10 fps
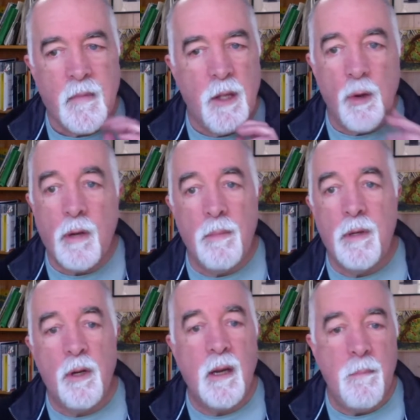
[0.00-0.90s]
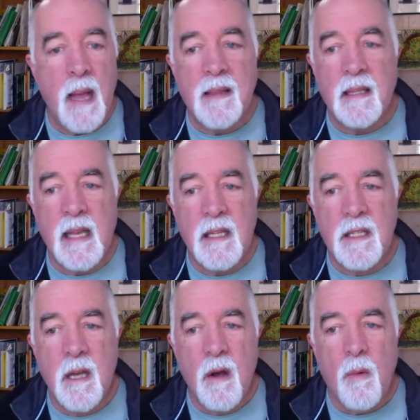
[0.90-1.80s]
You can embed the
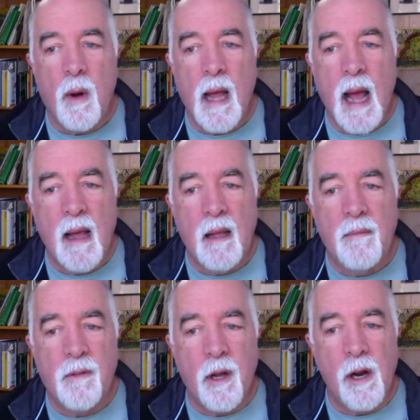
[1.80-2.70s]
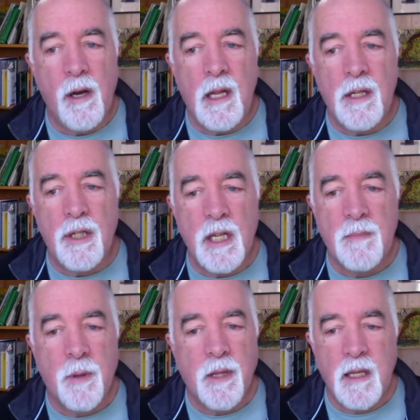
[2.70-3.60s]
links. What I've learned is
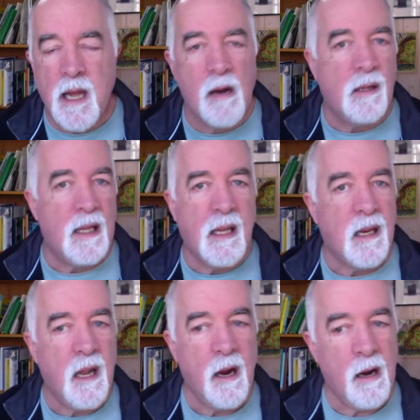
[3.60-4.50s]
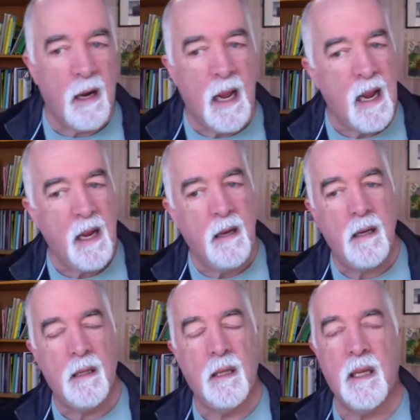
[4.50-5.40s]
just put the entire link in here and
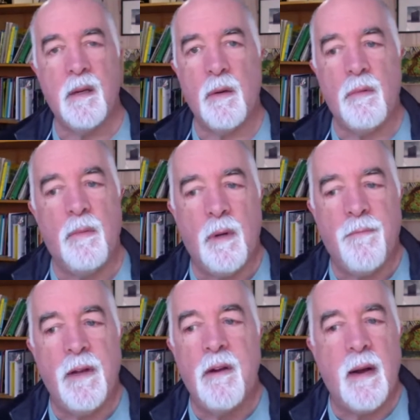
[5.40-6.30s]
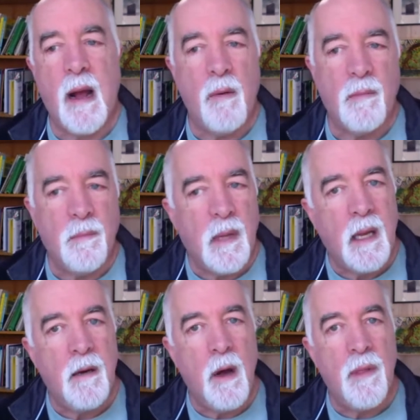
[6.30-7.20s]
the Kindle will figure it out
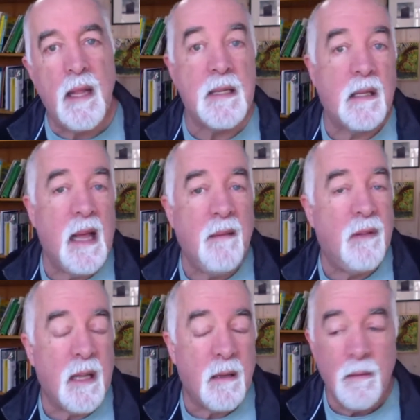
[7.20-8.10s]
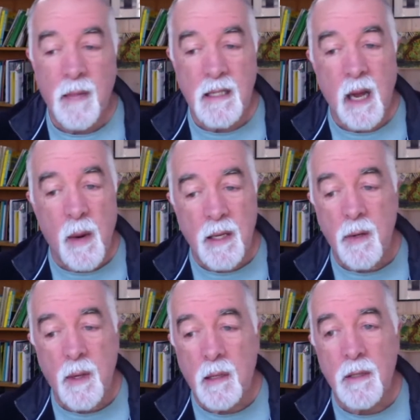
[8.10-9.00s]
and know that that's a live link. That's how I
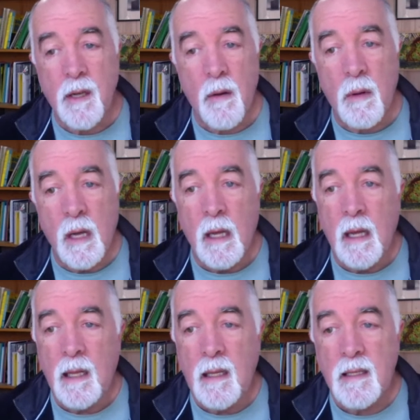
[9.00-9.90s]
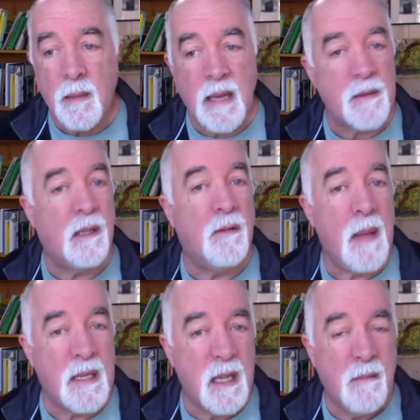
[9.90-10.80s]
do it. So sometimes a little
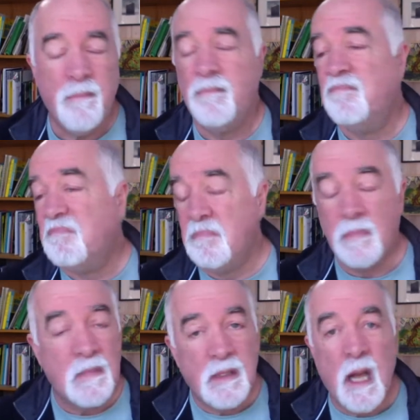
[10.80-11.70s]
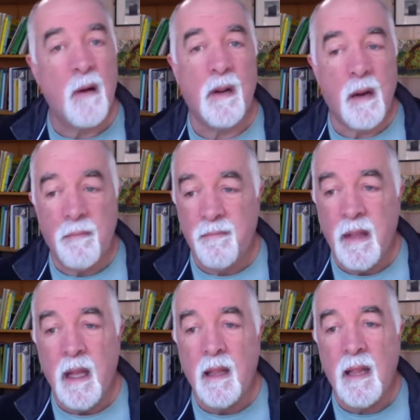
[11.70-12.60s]
messy. I don't care.
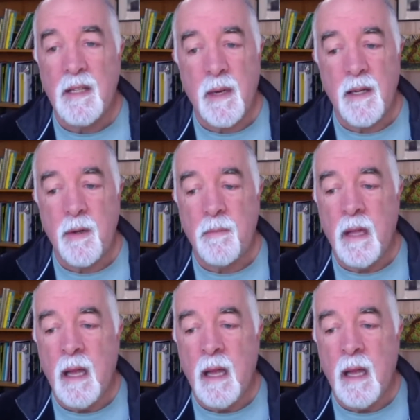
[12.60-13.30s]
That's what I do.